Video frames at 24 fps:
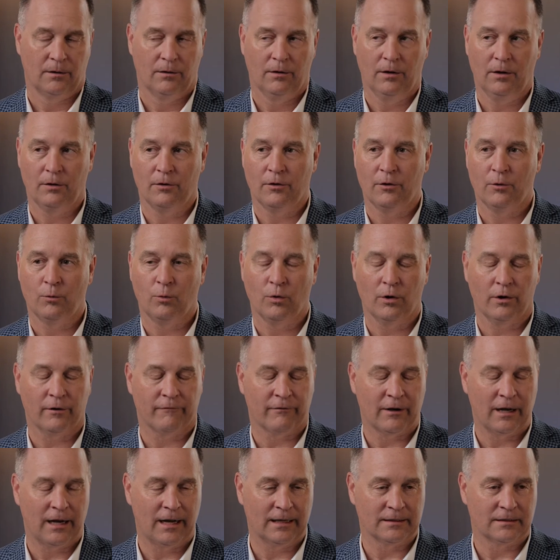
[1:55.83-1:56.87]
Well, the Word
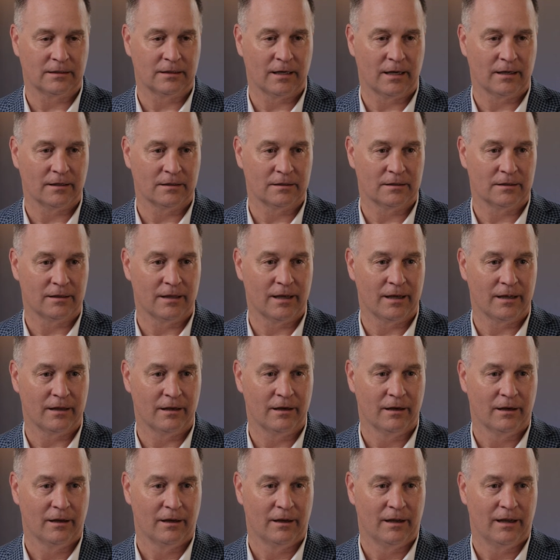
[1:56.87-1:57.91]
of God says
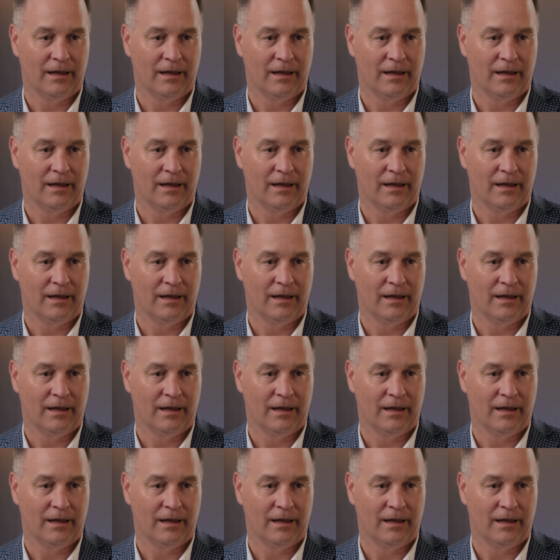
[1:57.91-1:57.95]
that